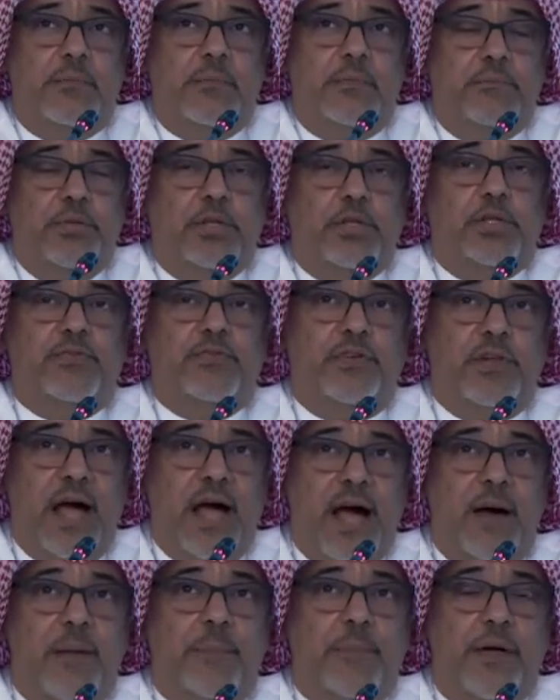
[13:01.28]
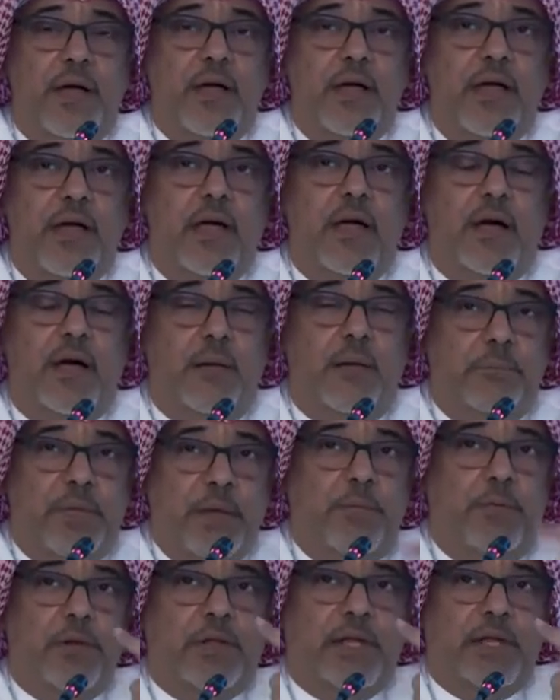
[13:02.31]
beautiful app.
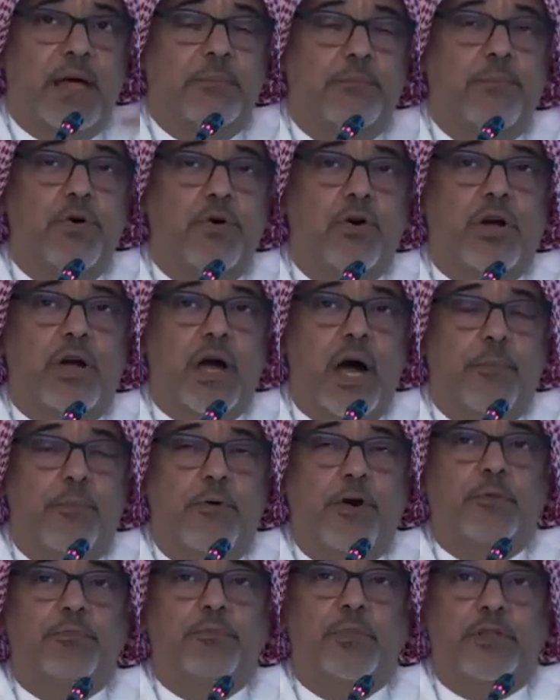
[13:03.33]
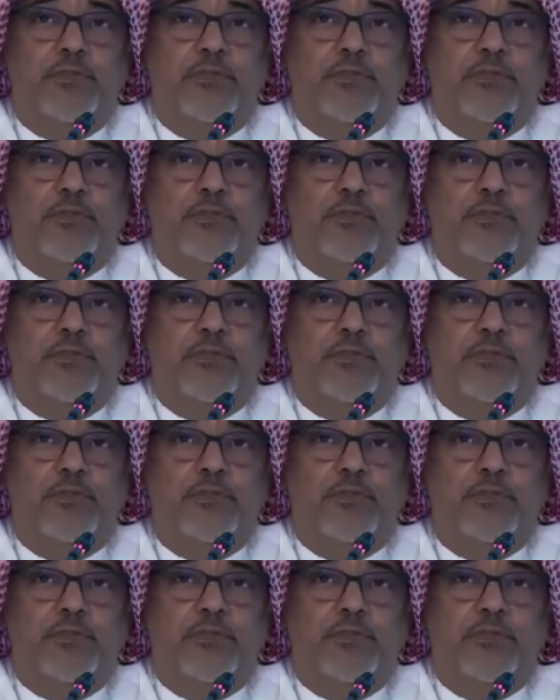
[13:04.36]
People can book appointment